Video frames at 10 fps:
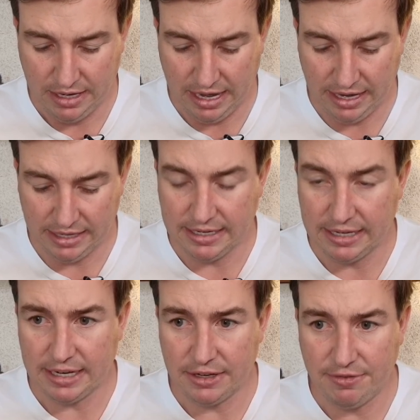And you can see
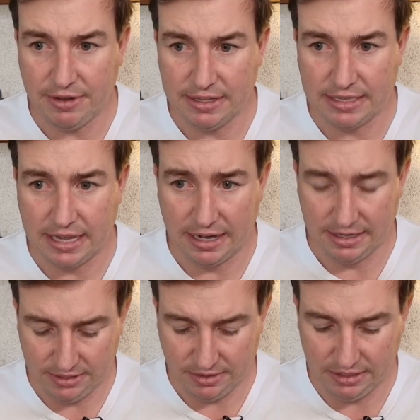Techno Fun's there.
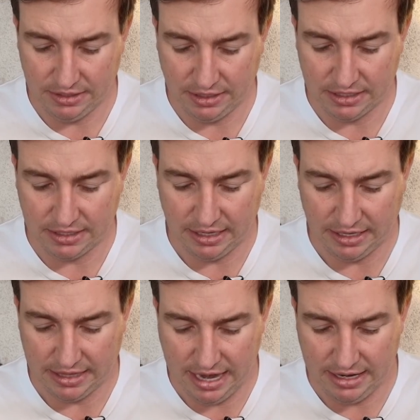So I literally just click
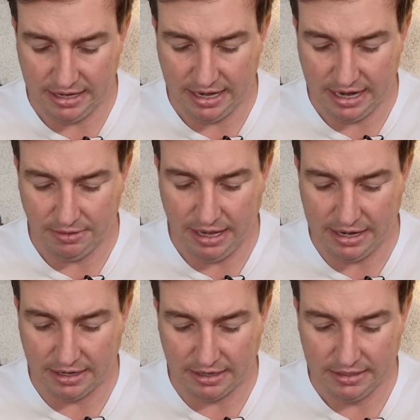that and I'll add
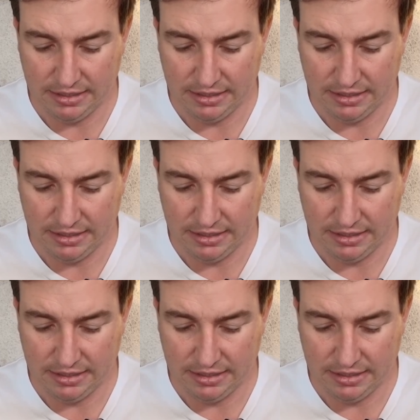it.